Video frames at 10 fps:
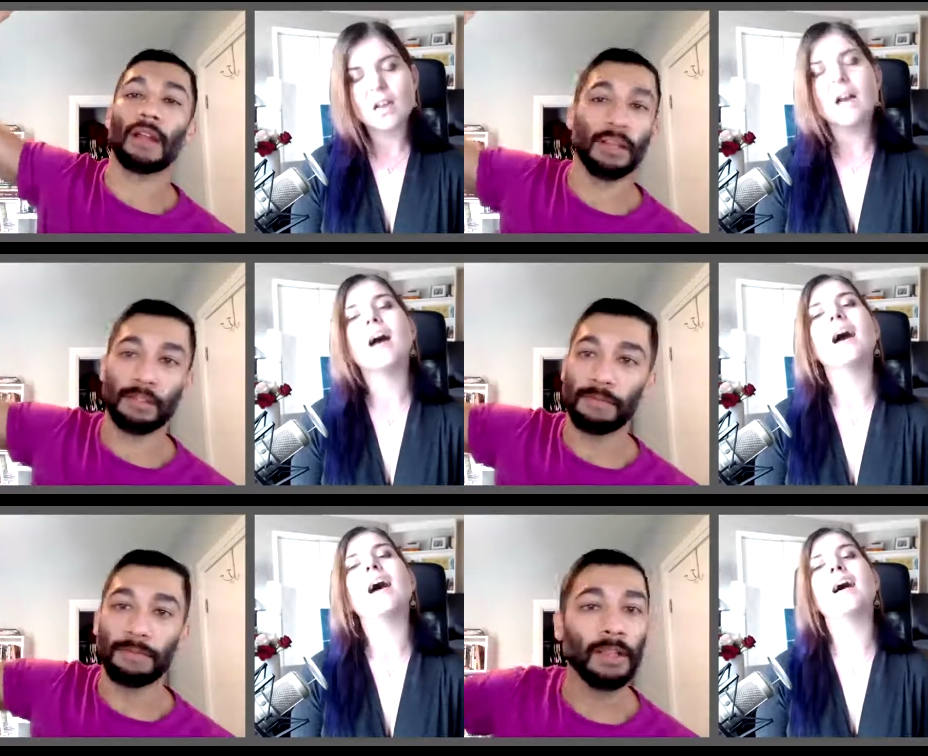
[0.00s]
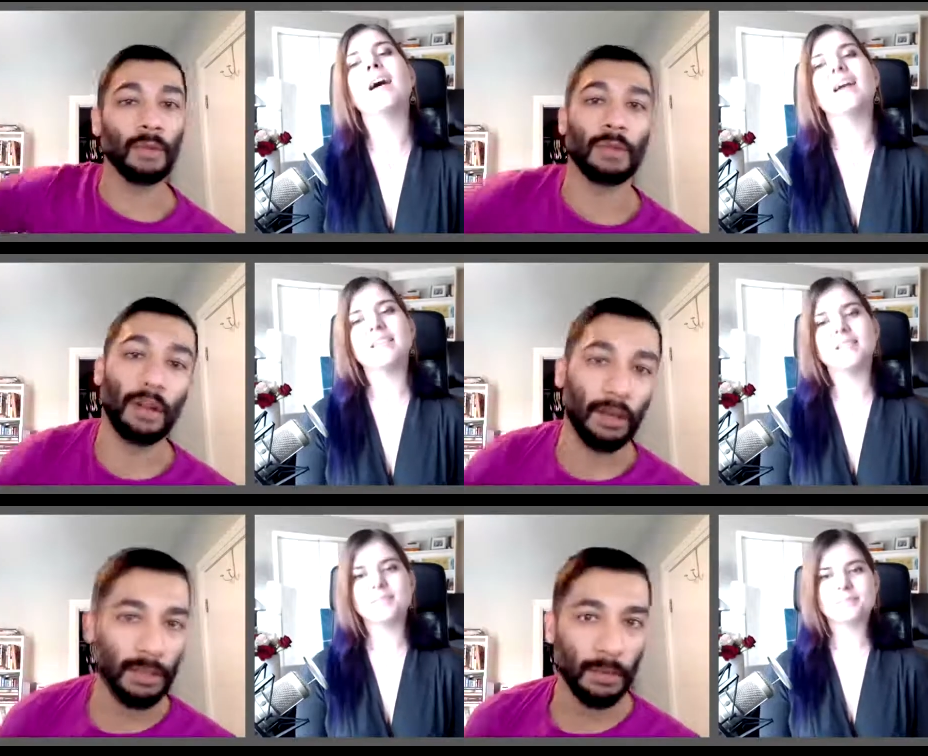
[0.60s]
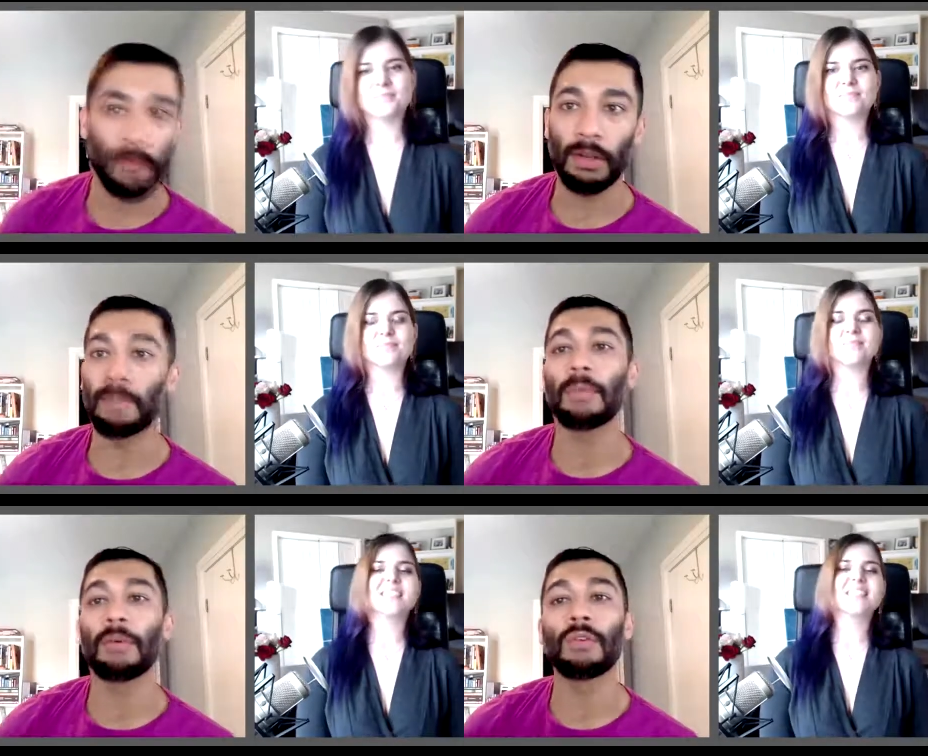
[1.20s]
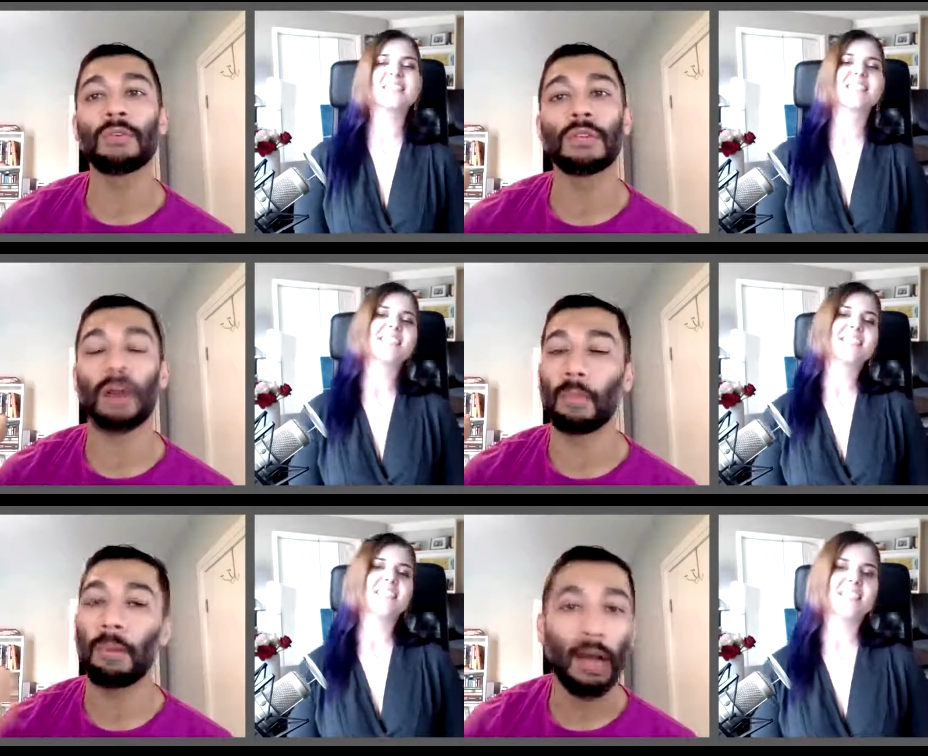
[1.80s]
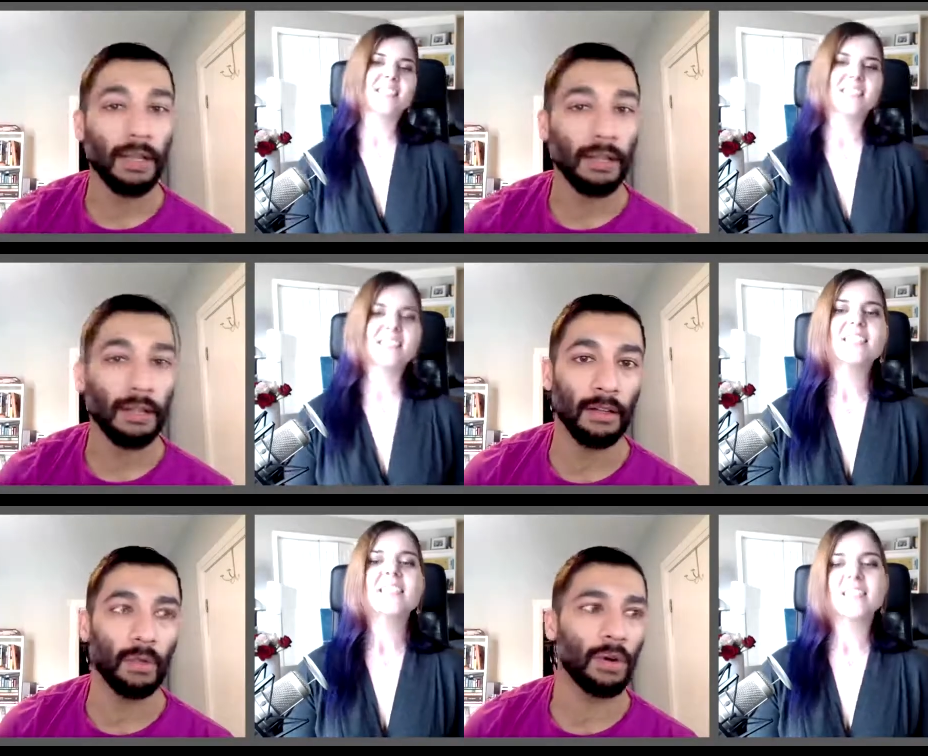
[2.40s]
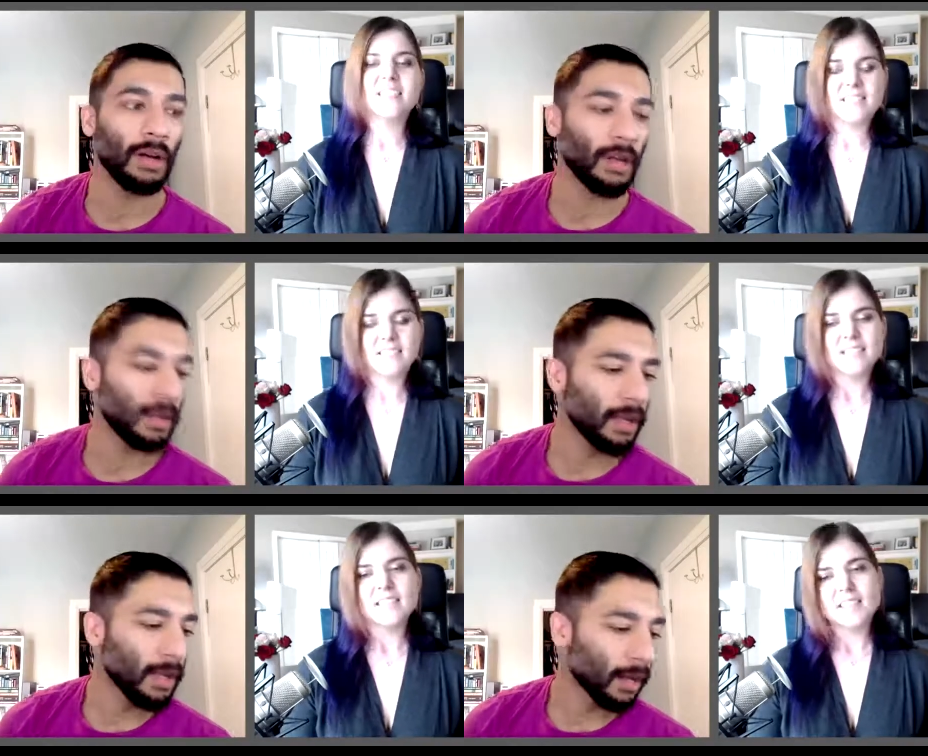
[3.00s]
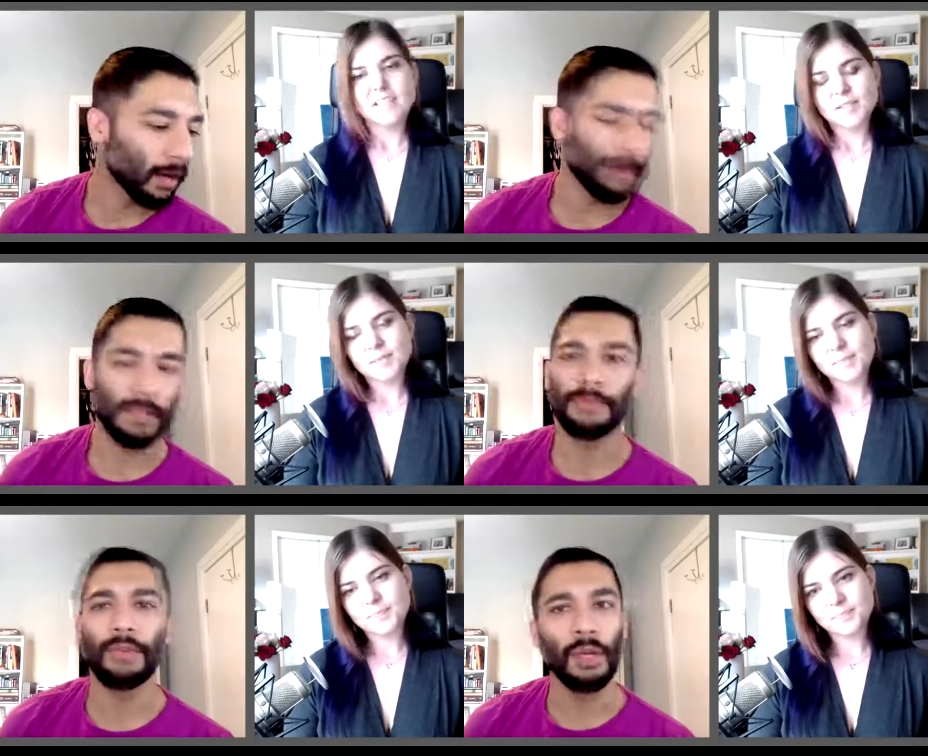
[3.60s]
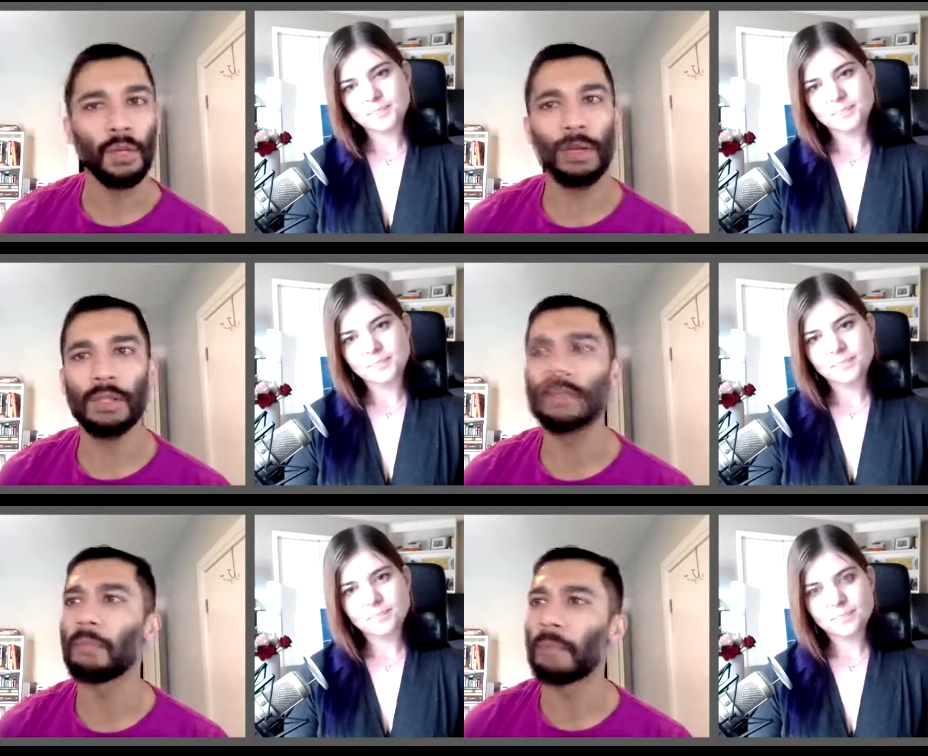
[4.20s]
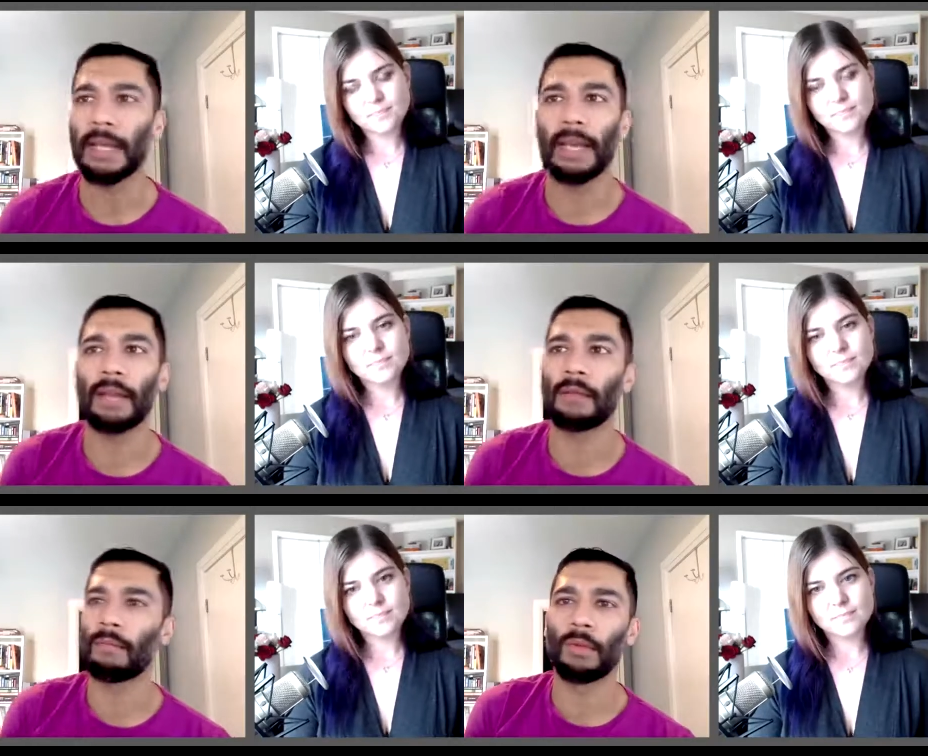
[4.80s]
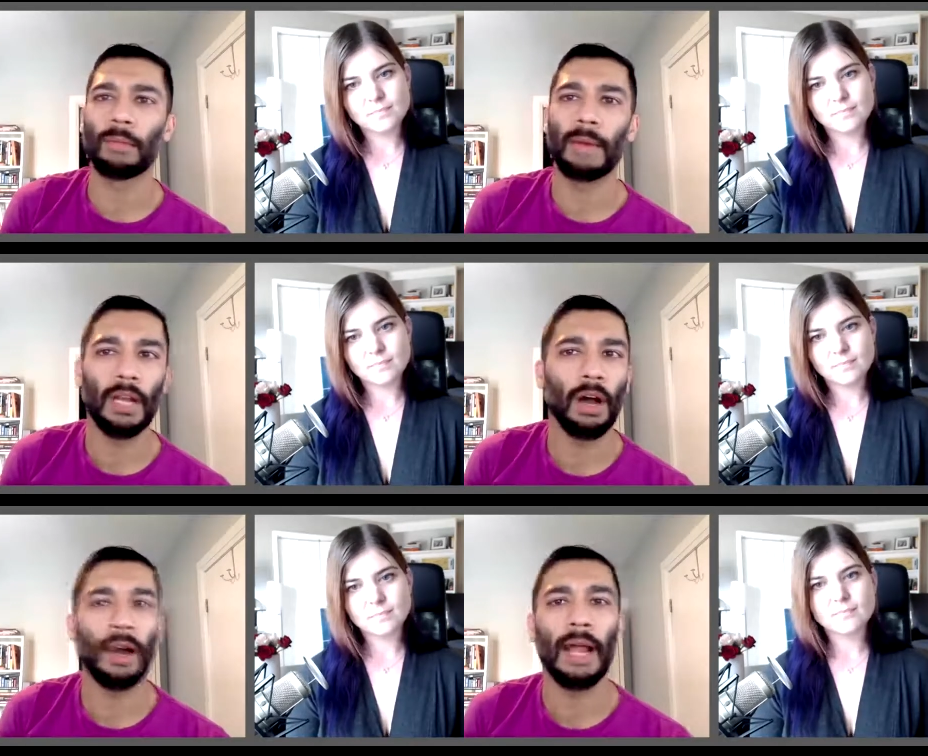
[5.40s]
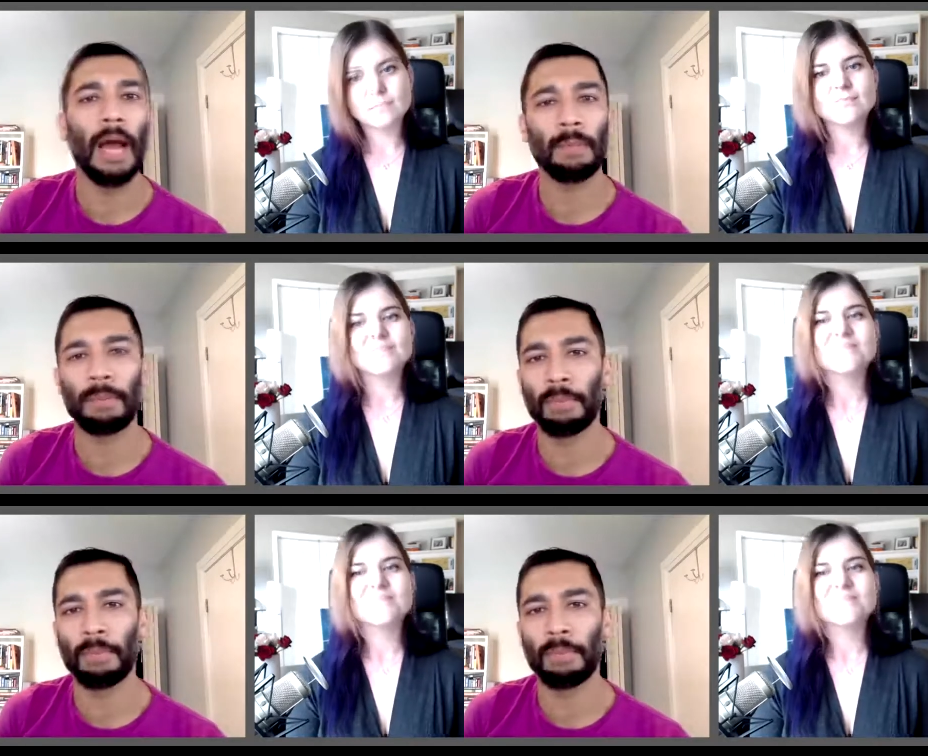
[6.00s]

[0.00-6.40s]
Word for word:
Speaker 1: and I just uh, ah. fill it with articles I want to read. People use uh, Pocket's another one. Uh, there's a few other ones, but again, with my non-app